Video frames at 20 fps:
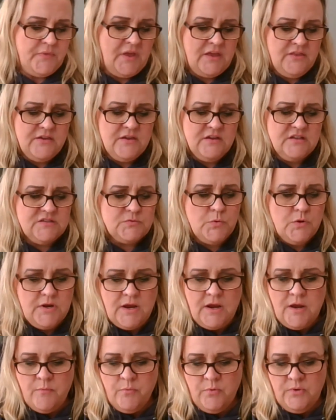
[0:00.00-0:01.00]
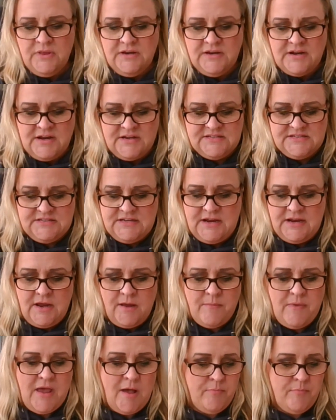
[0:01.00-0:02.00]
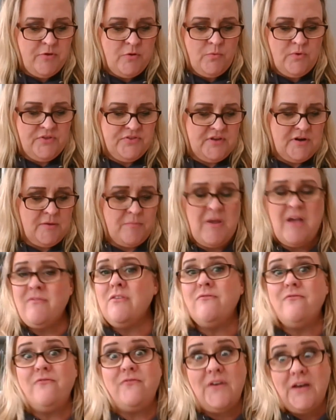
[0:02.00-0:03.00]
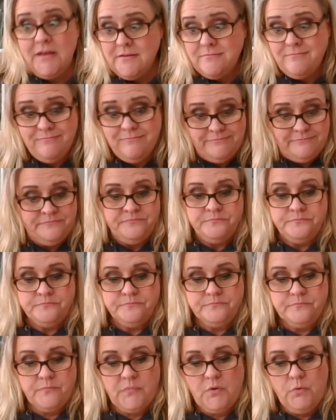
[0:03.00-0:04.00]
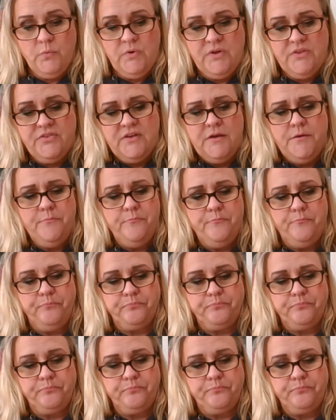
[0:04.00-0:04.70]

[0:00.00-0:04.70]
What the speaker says: I think it's working up really nicely. I'm happy with it. I'm having fun with it.